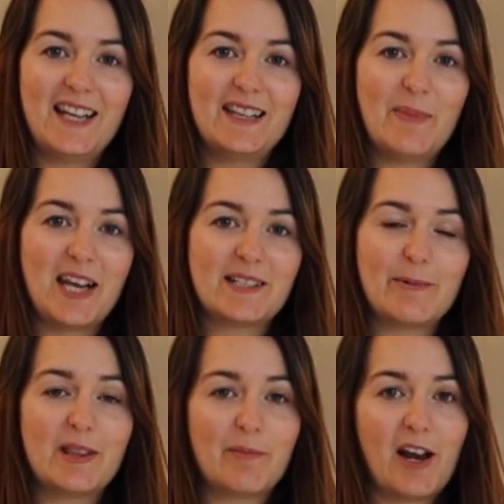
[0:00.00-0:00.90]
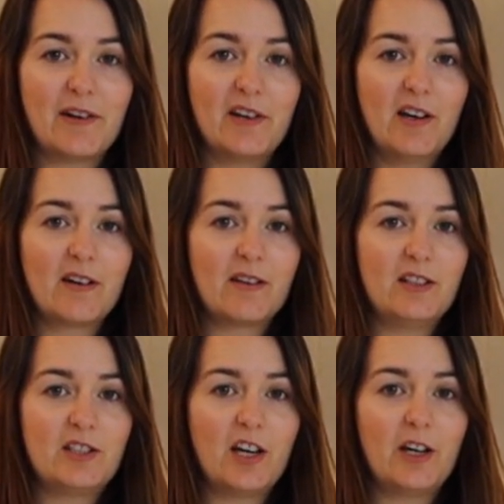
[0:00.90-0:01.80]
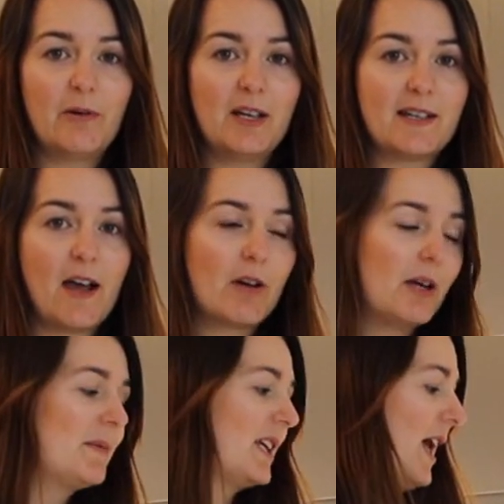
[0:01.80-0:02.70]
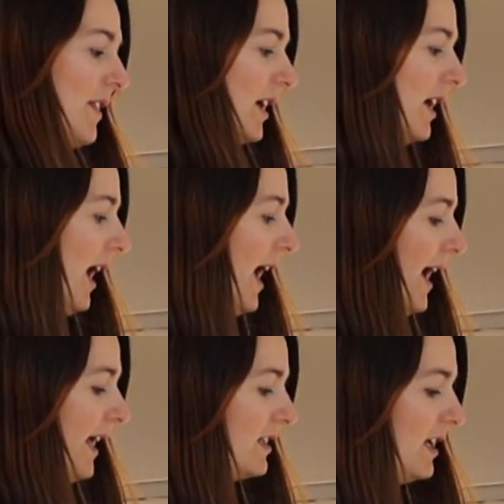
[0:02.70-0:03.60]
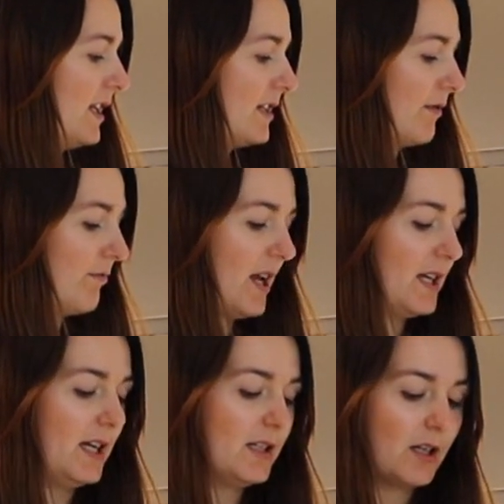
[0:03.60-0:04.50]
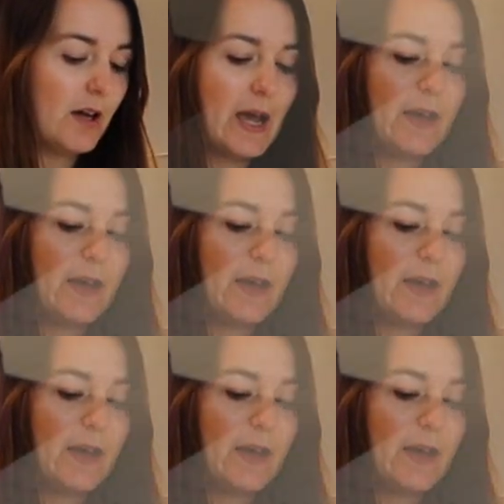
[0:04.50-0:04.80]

in the mixer with the bread hook, the dough has now come together and is ready to come